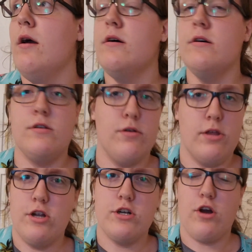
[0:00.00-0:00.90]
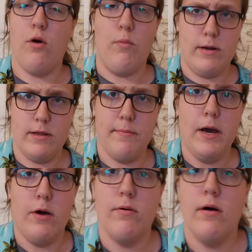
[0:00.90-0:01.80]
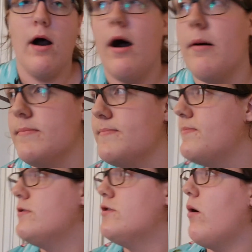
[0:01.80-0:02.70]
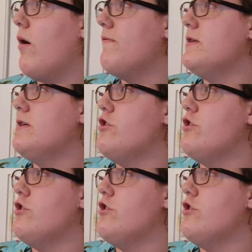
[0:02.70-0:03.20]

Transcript: so they just got one of them out. So obviously,